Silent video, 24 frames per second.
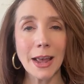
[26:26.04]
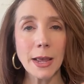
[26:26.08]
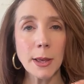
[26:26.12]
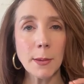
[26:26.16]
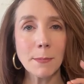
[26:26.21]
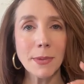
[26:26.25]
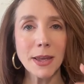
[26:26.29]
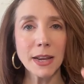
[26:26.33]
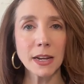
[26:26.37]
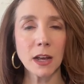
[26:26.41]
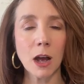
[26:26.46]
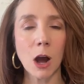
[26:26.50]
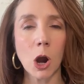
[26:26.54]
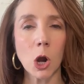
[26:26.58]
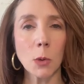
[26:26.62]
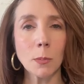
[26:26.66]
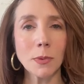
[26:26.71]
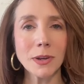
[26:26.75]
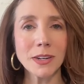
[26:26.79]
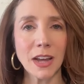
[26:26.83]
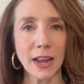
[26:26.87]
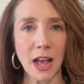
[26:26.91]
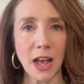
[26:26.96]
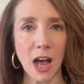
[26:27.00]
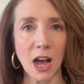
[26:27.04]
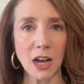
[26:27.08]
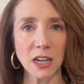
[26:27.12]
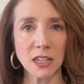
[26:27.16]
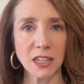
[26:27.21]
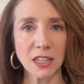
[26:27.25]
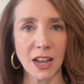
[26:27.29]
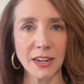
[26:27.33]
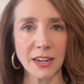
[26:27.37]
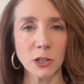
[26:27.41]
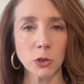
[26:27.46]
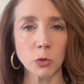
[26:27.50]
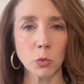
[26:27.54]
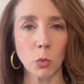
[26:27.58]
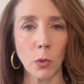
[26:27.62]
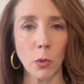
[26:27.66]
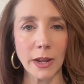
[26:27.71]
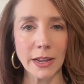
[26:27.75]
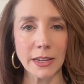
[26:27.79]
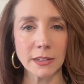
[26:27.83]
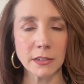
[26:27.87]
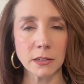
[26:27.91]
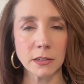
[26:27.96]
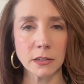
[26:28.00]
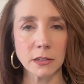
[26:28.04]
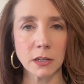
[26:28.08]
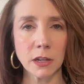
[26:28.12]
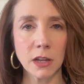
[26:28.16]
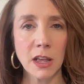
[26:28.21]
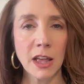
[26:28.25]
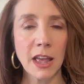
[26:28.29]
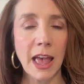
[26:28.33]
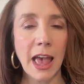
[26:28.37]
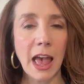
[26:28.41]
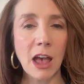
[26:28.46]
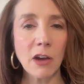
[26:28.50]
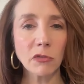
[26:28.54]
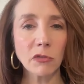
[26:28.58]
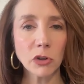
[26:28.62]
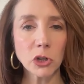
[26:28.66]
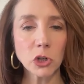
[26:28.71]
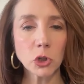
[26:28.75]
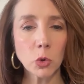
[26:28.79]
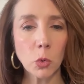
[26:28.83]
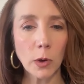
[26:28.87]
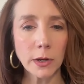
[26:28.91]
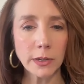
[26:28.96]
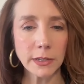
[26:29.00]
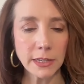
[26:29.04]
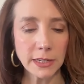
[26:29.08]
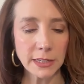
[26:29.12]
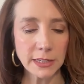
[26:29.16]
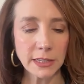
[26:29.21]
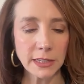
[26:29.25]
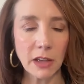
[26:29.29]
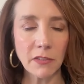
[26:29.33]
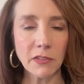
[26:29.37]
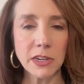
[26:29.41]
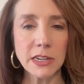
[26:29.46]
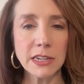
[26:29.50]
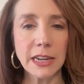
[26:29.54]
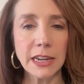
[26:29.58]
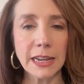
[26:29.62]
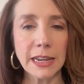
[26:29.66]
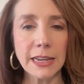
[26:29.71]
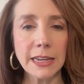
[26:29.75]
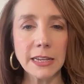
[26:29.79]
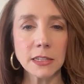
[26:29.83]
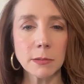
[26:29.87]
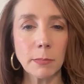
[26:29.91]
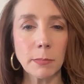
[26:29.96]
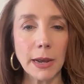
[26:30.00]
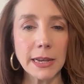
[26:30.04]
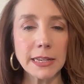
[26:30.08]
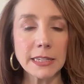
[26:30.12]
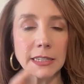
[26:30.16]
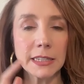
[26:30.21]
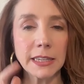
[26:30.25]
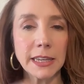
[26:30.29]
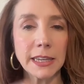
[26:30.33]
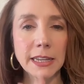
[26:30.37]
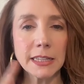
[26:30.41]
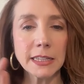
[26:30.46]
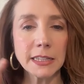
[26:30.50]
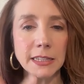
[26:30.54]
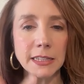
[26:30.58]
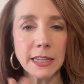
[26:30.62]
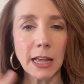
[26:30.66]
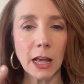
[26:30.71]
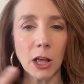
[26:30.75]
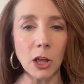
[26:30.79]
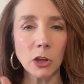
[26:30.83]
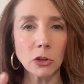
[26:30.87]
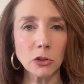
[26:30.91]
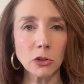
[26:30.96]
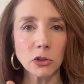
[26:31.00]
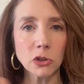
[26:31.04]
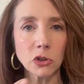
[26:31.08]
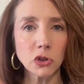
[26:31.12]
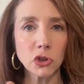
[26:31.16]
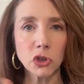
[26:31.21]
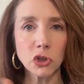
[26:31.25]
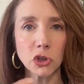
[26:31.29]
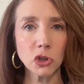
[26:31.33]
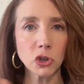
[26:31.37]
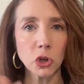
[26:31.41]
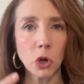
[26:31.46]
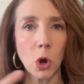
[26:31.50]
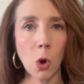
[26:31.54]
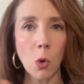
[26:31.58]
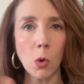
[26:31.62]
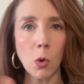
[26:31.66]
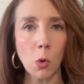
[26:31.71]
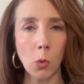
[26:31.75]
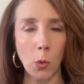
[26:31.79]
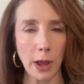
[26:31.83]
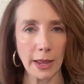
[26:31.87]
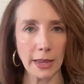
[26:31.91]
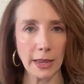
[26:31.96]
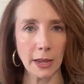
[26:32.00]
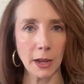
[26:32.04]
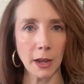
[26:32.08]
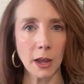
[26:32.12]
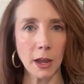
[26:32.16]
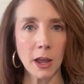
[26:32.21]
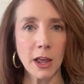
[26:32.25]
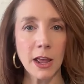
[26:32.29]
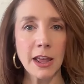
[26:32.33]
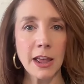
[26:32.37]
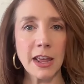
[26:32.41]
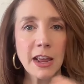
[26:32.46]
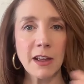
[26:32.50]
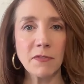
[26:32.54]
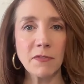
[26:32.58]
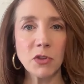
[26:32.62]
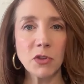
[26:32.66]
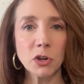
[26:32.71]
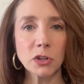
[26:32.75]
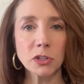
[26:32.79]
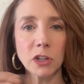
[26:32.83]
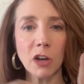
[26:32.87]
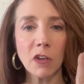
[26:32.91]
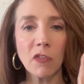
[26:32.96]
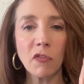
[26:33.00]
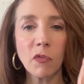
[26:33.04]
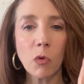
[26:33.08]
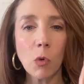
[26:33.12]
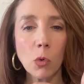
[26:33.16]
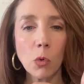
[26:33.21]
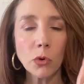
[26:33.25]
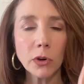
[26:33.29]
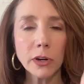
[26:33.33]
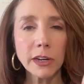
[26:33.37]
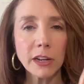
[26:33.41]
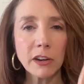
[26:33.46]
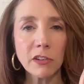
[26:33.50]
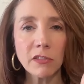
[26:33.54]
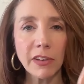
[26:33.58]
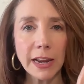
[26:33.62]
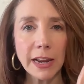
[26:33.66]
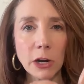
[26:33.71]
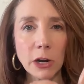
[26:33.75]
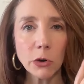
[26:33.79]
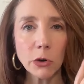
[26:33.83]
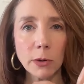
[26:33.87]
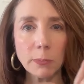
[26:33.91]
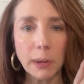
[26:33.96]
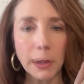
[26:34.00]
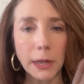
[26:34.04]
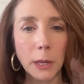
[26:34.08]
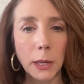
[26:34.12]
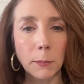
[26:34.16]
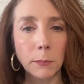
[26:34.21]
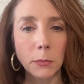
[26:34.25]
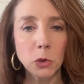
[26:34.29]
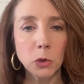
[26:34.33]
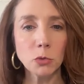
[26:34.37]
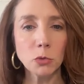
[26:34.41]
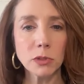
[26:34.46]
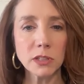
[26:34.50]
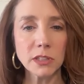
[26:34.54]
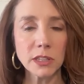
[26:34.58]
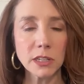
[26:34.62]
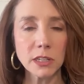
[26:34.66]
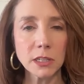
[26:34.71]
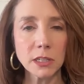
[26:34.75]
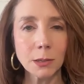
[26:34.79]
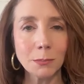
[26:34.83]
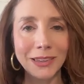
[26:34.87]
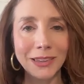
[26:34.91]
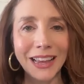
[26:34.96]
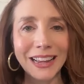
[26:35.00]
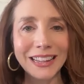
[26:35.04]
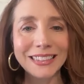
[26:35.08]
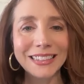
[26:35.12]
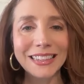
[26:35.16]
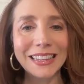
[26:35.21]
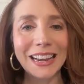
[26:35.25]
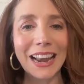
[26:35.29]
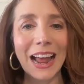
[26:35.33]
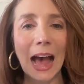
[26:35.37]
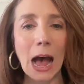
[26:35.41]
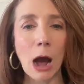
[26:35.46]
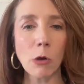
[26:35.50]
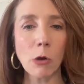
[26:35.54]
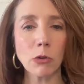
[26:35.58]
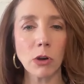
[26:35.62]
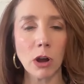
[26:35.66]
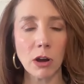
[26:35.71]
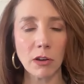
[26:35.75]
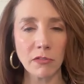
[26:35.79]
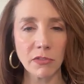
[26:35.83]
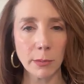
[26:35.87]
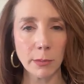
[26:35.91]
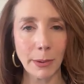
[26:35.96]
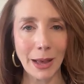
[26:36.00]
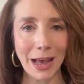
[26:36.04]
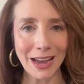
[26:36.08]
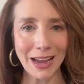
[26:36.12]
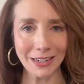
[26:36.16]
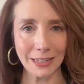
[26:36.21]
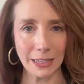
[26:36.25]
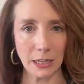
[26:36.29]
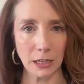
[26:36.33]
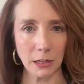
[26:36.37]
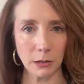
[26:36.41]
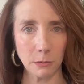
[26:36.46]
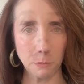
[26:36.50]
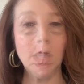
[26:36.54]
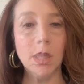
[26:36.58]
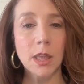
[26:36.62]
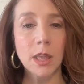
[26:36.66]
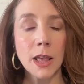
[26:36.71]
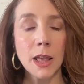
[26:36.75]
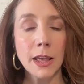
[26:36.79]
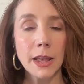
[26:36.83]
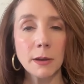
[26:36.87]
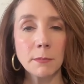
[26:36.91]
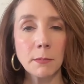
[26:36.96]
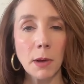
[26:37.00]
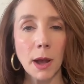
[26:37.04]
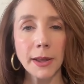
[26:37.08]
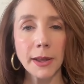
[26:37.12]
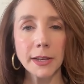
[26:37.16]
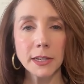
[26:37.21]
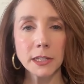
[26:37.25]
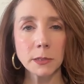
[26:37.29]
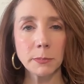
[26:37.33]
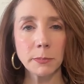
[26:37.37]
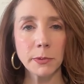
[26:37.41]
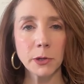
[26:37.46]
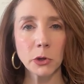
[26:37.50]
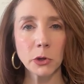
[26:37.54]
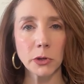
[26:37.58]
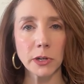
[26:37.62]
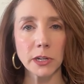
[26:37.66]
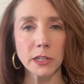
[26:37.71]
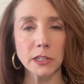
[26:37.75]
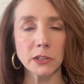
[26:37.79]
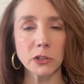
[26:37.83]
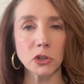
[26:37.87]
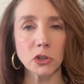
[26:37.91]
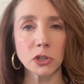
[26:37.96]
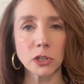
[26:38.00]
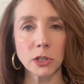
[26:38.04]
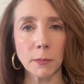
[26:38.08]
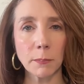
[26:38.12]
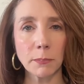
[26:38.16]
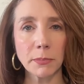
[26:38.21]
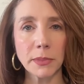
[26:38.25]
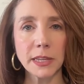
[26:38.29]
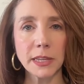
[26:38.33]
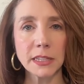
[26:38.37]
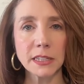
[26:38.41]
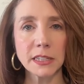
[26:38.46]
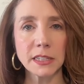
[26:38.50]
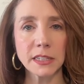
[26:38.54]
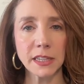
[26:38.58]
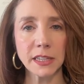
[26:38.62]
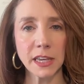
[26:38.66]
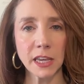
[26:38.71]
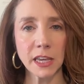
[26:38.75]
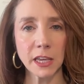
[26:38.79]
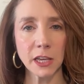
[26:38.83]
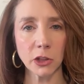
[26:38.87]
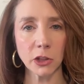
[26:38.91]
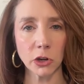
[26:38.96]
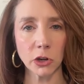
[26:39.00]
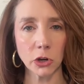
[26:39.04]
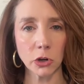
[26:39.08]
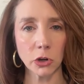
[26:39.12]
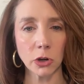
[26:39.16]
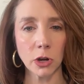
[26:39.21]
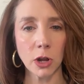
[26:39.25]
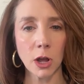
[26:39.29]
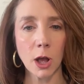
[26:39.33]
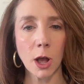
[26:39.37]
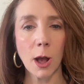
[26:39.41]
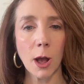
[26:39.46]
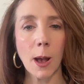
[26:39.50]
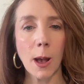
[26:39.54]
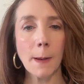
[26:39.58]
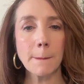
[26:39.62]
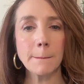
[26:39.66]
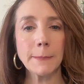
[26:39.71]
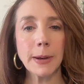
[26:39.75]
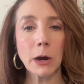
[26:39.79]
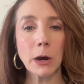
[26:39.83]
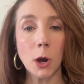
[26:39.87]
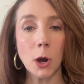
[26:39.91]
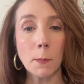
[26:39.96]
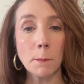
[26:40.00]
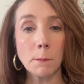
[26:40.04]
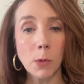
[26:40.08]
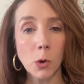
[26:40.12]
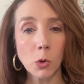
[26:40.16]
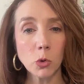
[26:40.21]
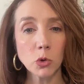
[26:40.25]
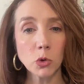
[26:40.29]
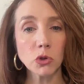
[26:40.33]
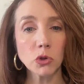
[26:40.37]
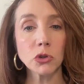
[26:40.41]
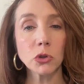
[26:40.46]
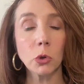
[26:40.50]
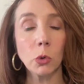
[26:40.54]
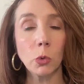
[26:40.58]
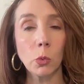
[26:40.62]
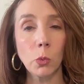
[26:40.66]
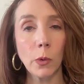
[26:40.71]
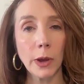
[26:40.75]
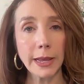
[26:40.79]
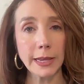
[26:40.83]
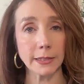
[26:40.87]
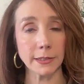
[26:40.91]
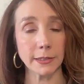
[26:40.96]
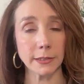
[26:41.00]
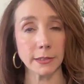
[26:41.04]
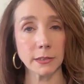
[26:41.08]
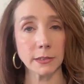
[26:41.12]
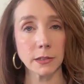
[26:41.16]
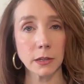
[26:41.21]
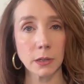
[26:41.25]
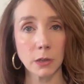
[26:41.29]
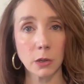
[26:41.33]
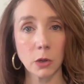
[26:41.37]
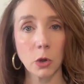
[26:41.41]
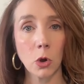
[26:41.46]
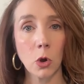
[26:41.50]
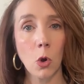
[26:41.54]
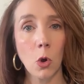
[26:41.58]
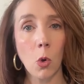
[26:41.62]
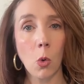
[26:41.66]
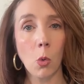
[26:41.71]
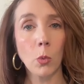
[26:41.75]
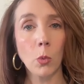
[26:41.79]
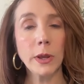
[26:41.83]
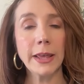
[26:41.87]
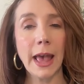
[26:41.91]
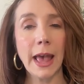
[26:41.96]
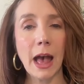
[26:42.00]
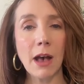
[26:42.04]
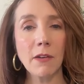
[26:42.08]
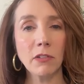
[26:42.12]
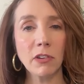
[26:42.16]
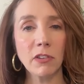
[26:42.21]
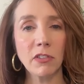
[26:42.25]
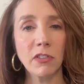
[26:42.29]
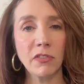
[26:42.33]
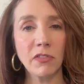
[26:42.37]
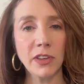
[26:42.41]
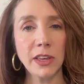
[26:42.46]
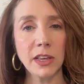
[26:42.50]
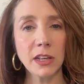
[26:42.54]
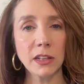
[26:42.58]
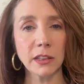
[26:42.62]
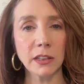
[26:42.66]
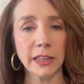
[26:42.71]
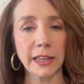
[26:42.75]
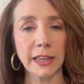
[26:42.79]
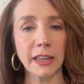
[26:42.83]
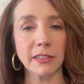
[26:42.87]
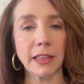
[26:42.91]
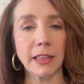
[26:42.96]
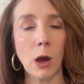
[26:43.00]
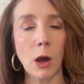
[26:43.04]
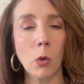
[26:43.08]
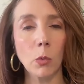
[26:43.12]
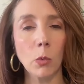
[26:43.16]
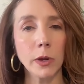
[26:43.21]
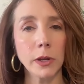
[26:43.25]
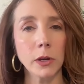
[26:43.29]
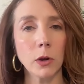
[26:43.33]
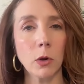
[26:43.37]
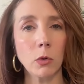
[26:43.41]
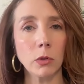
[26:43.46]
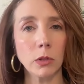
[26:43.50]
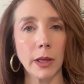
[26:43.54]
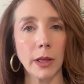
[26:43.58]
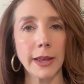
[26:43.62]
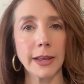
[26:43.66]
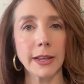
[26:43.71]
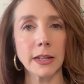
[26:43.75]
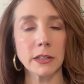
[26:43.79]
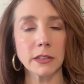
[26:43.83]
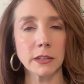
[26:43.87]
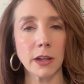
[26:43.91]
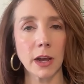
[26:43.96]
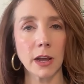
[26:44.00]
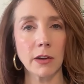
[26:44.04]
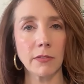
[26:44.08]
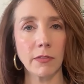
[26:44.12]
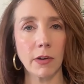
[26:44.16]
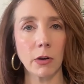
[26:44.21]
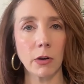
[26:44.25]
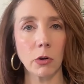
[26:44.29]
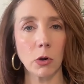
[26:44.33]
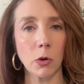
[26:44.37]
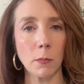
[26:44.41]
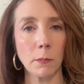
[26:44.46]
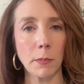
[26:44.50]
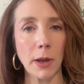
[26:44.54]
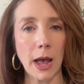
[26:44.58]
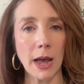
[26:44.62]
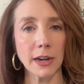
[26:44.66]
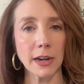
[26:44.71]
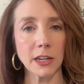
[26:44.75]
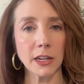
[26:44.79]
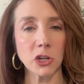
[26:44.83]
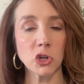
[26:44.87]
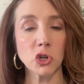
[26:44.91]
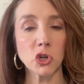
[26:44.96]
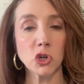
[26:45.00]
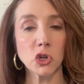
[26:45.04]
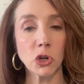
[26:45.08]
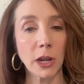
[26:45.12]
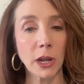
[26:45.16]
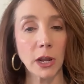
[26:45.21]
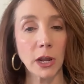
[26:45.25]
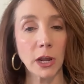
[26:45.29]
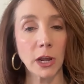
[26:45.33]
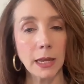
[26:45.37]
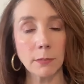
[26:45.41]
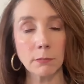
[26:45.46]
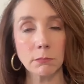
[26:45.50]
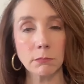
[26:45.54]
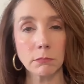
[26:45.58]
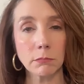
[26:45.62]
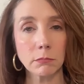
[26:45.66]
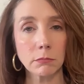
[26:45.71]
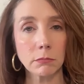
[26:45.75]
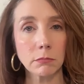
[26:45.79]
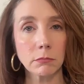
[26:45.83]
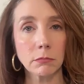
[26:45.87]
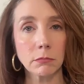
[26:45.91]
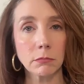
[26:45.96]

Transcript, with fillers: I emit carbon dioxide as waste. Every 27 days, my skin cells just go away. If there's a foreign invader and my immune system gets it out of the body, in my experience, there's something singular about emotional waste. We have a feeling that we don't like inside of our own body shame,